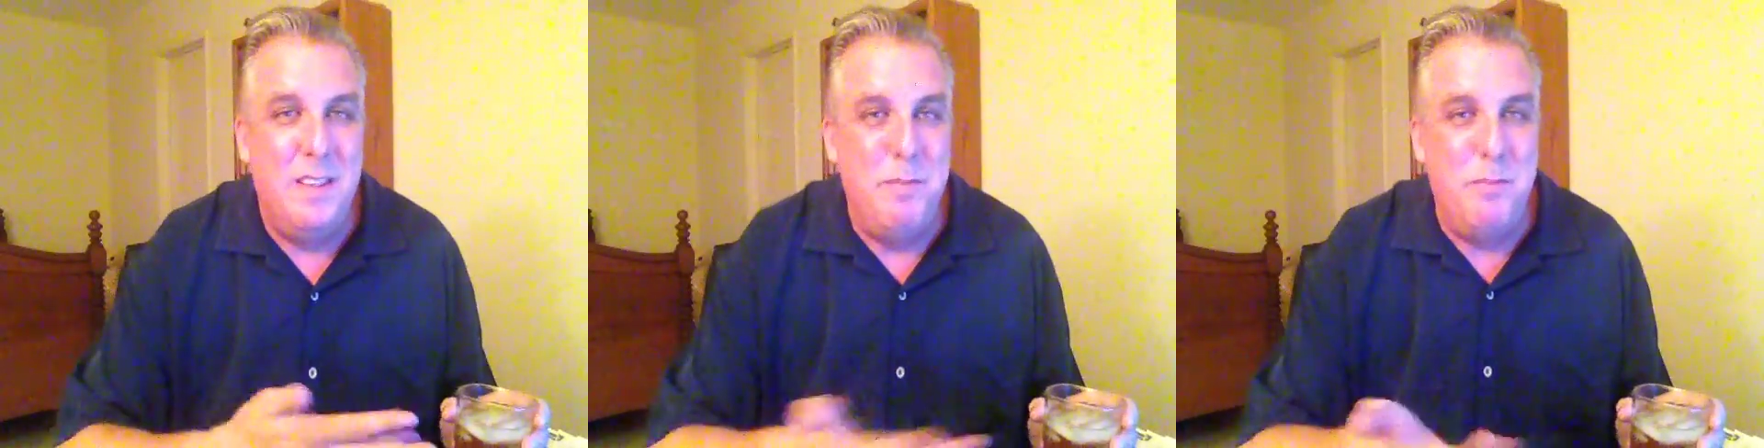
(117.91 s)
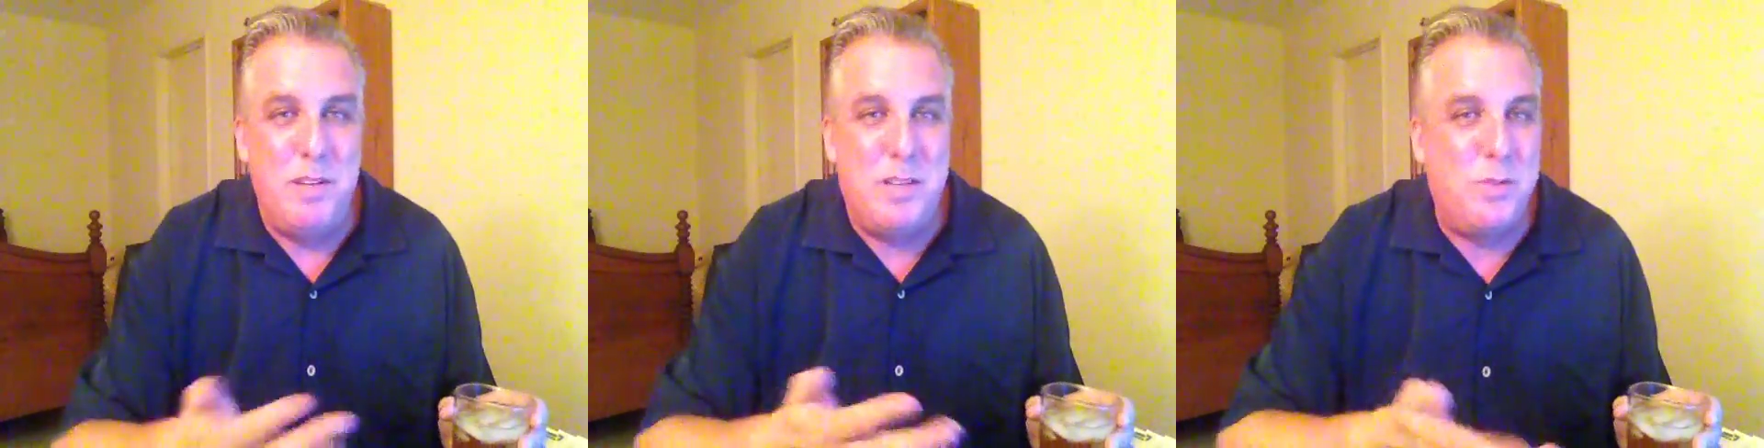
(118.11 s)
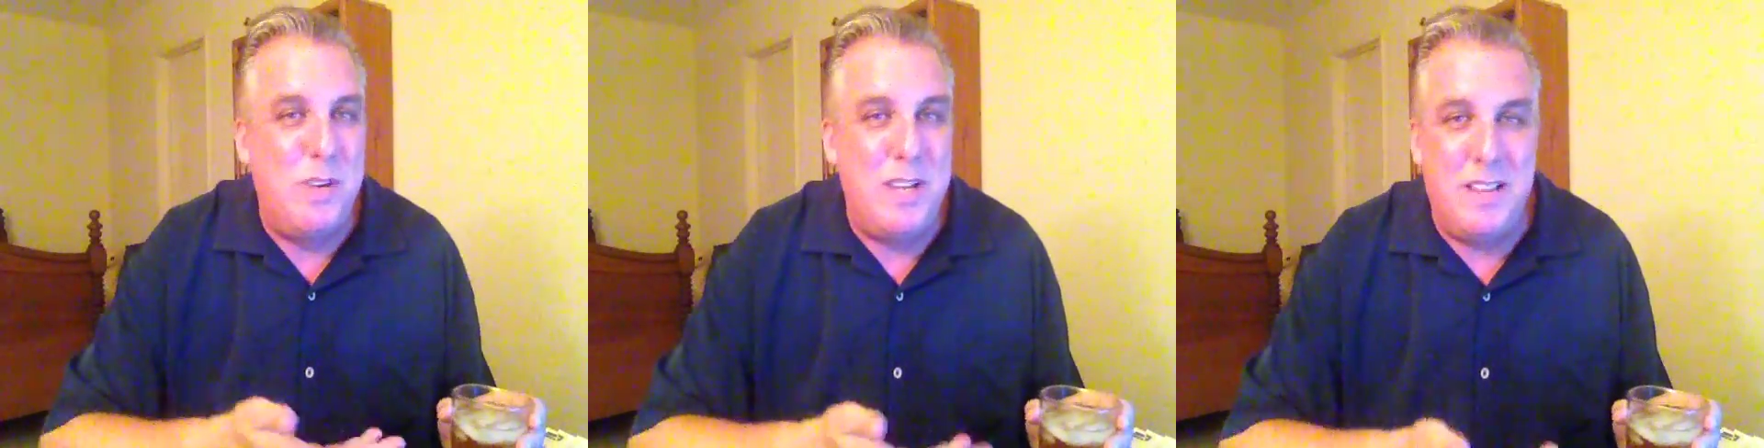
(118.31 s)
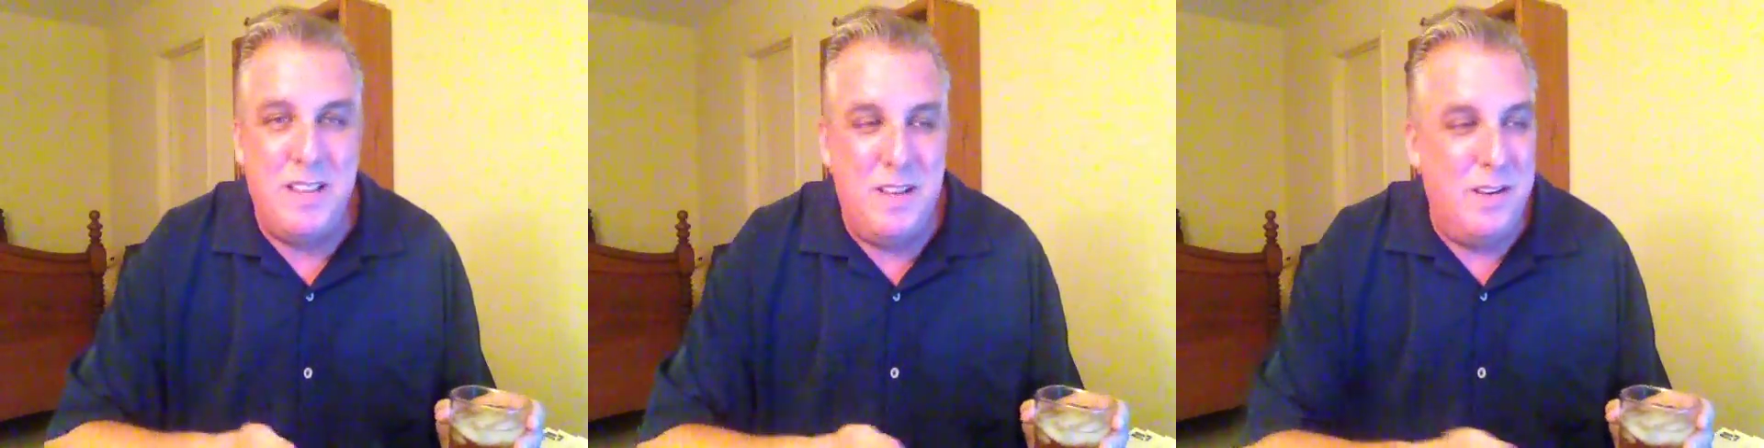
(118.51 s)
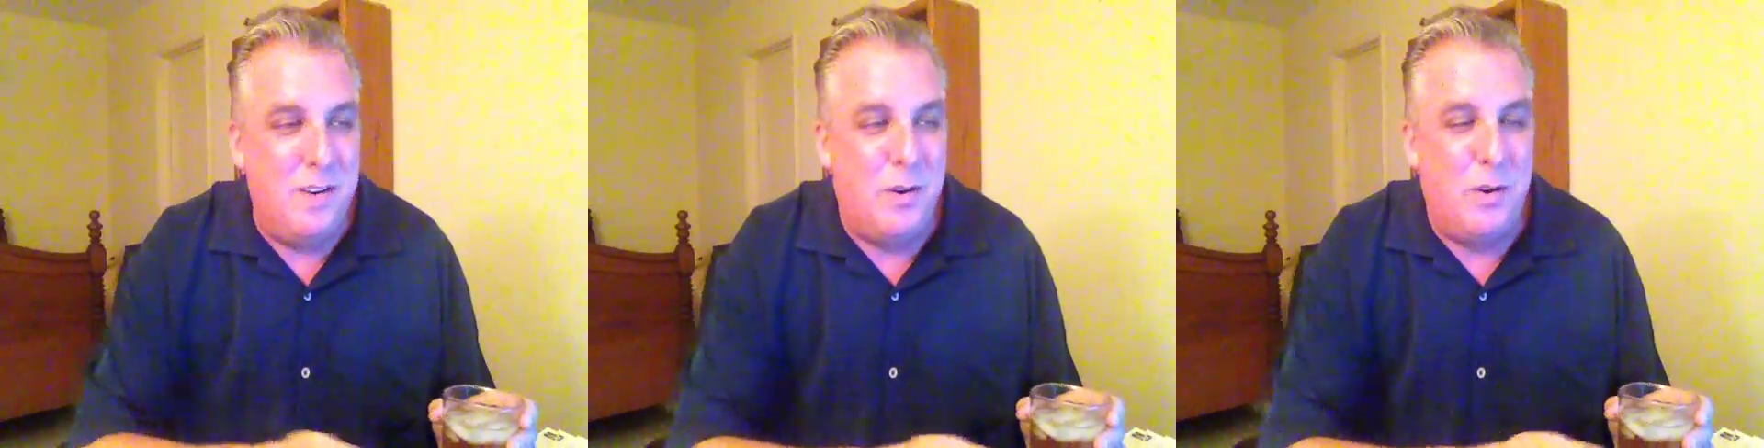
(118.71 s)
between
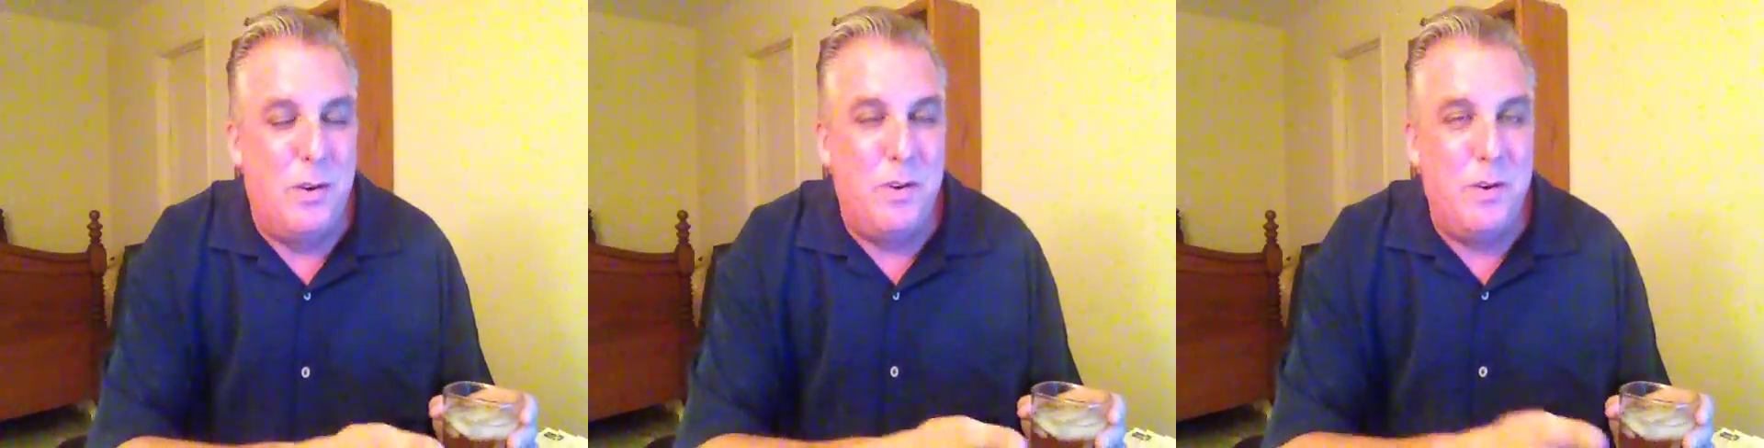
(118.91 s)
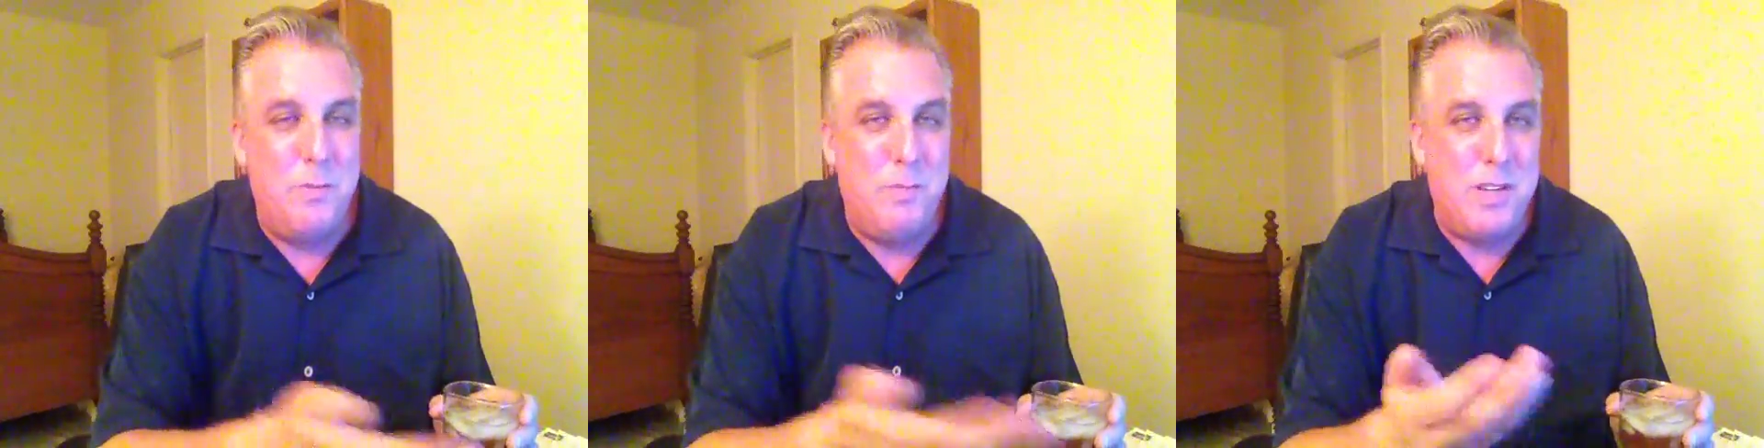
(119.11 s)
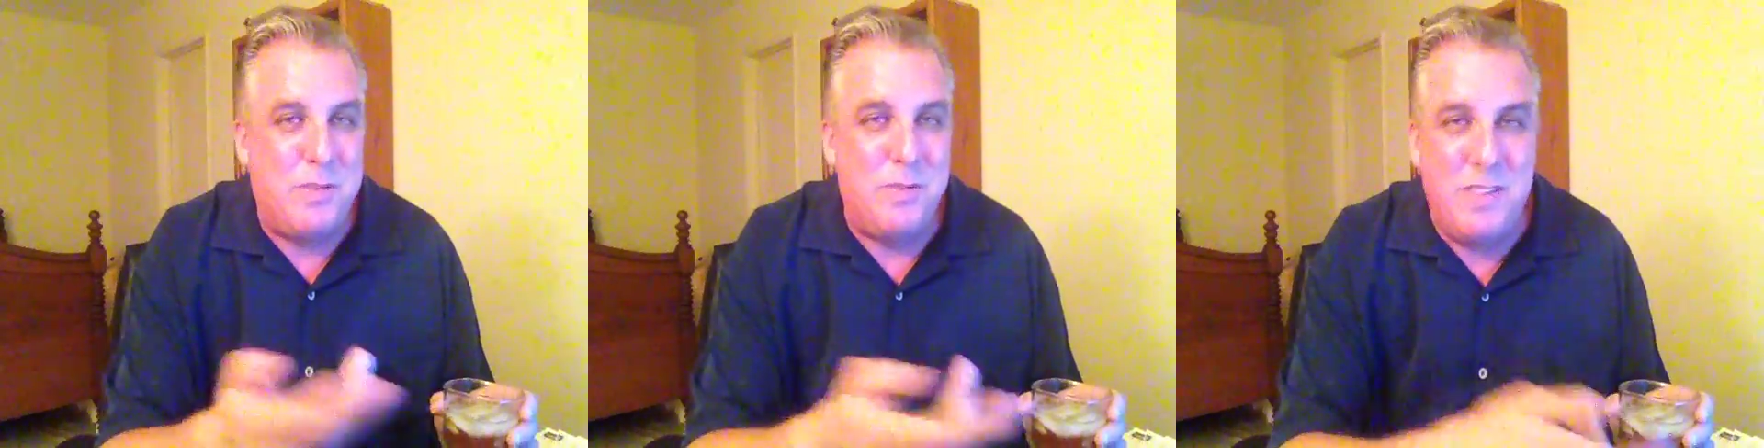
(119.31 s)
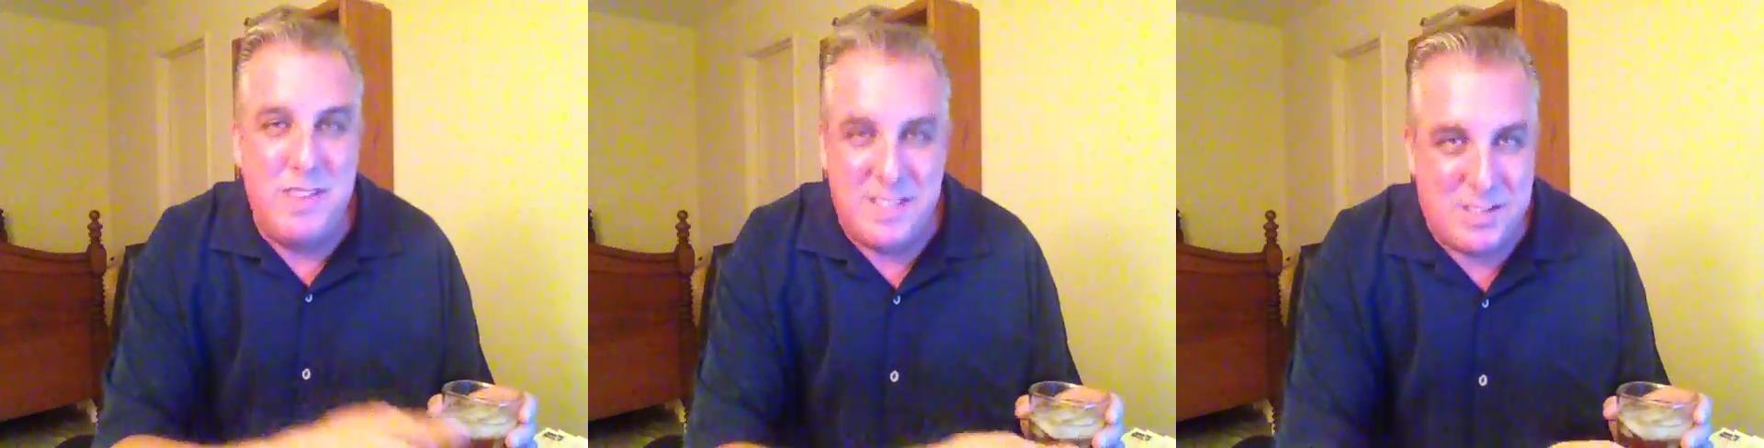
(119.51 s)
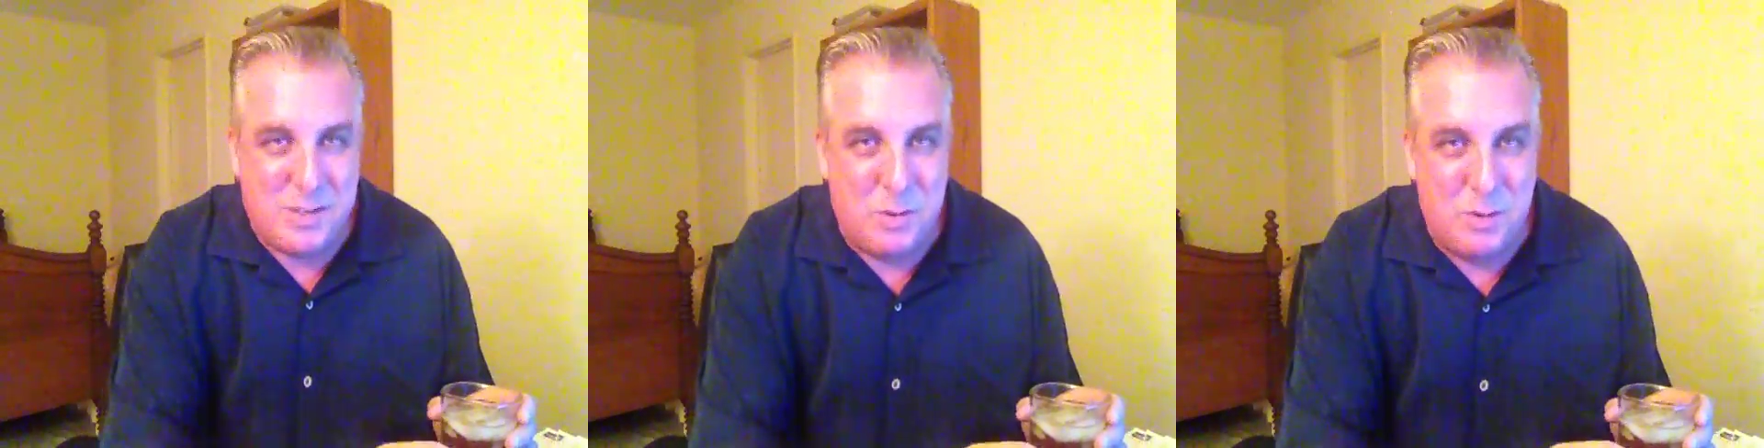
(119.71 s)

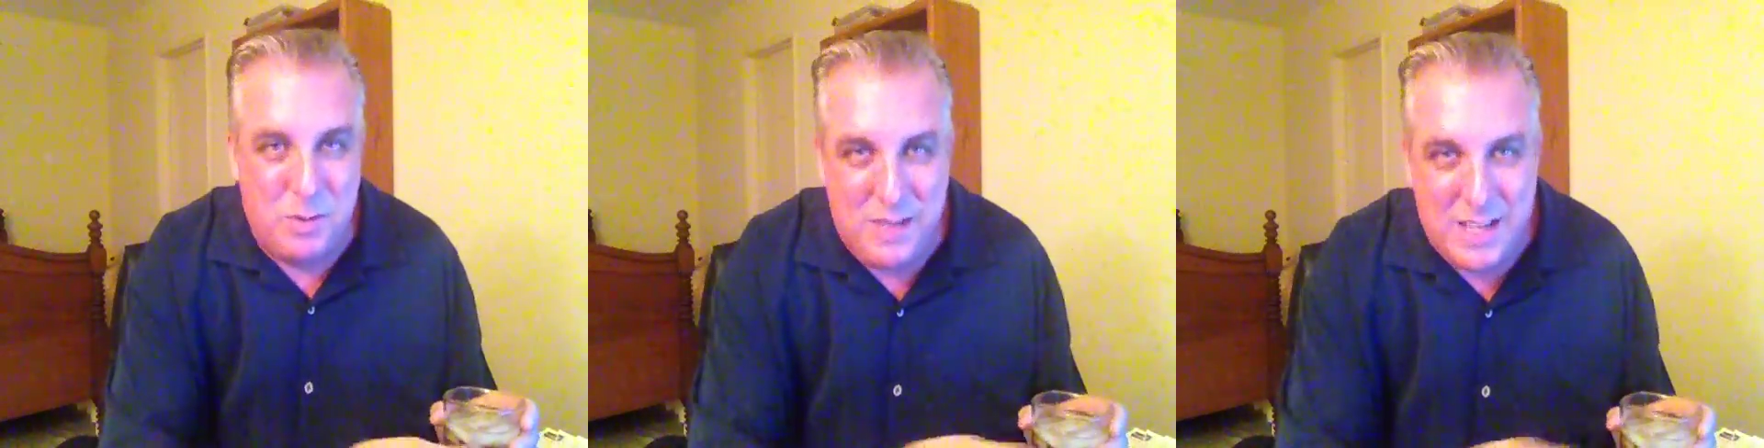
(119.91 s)
this girl